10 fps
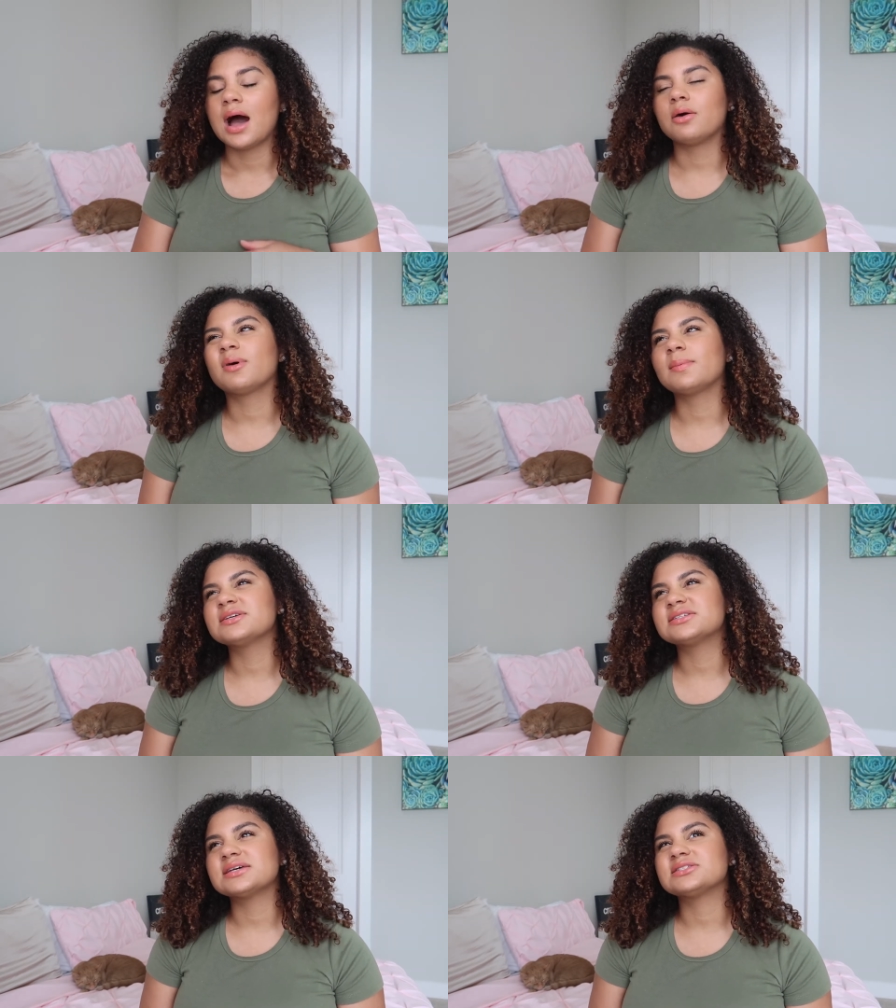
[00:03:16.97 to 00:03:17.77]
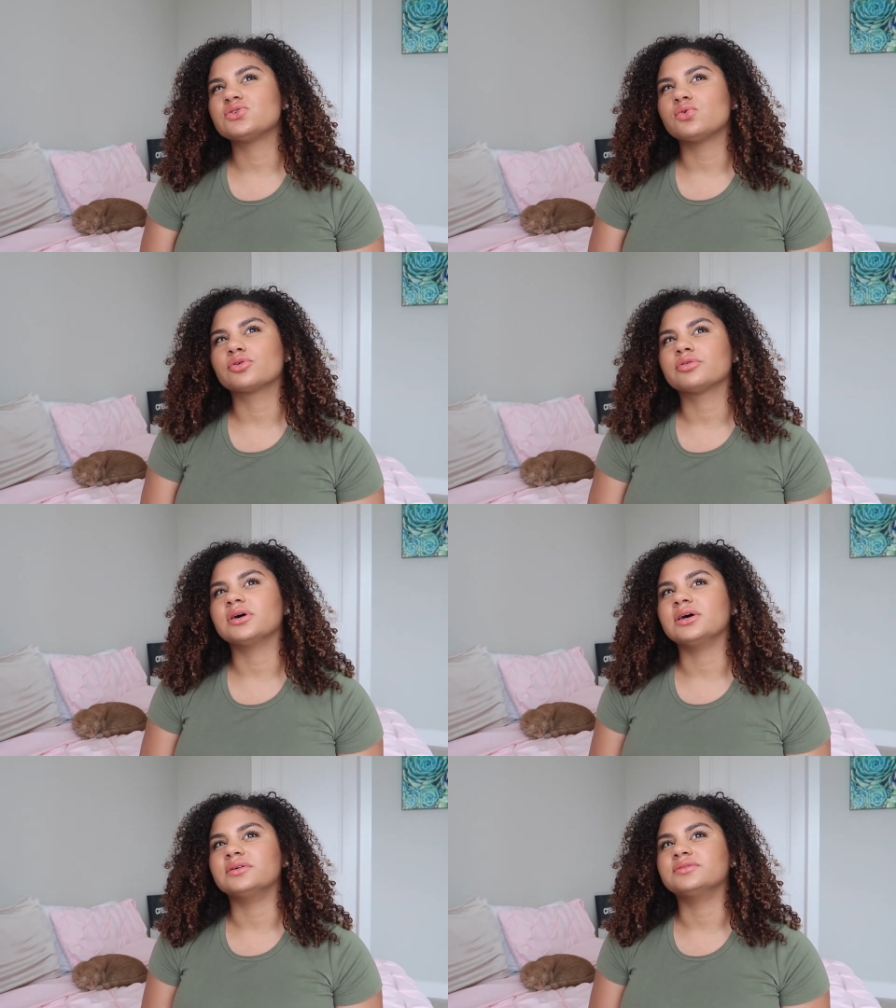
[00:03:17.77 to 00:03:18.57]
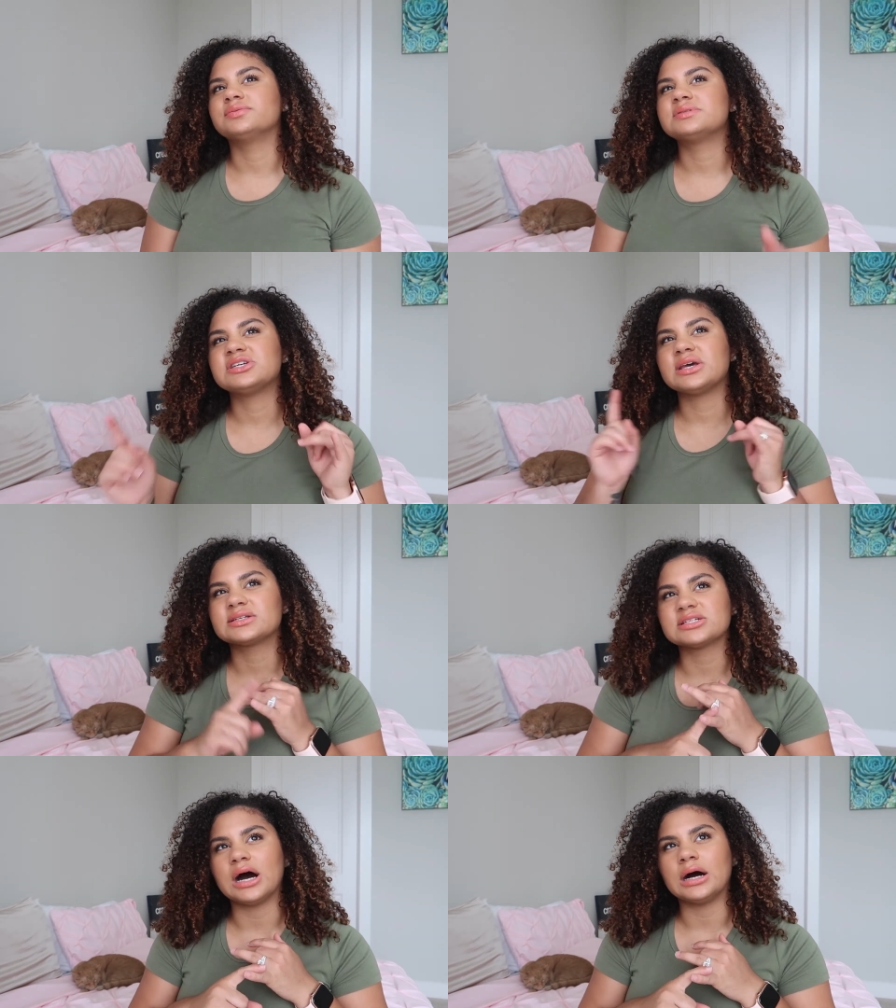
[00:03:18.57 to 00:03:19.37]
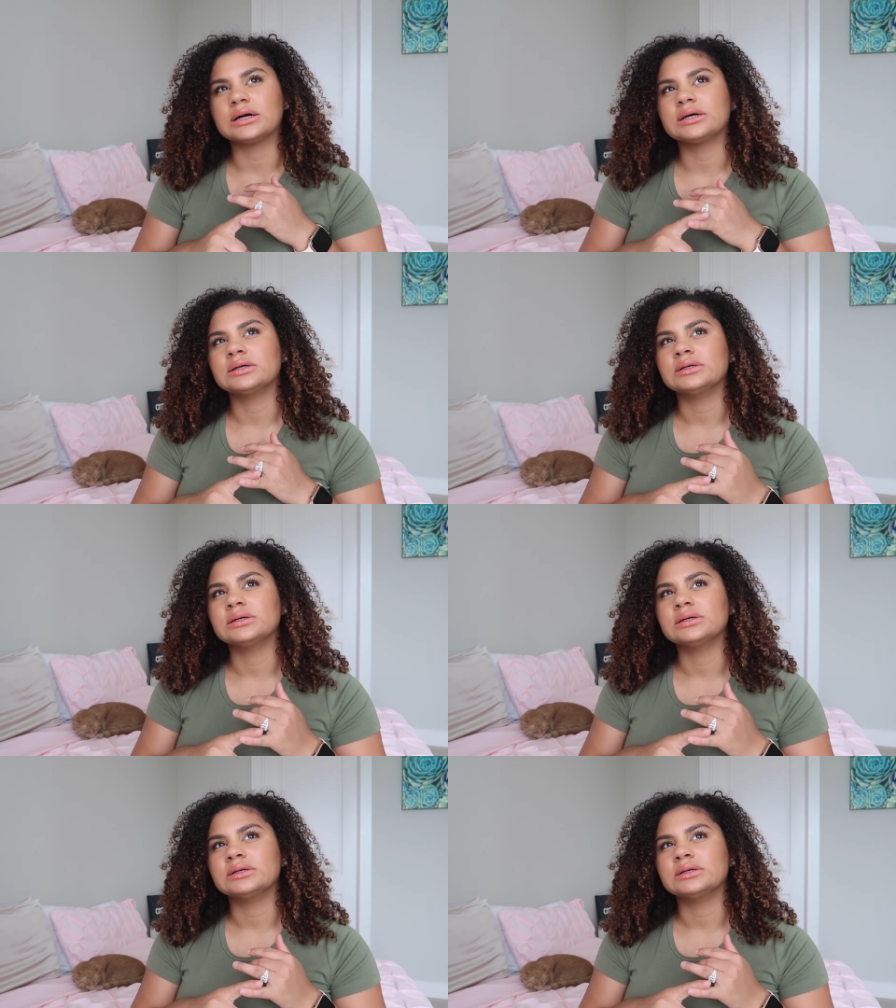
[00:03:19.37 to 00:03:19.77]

I would probably say it's in order of TikTok,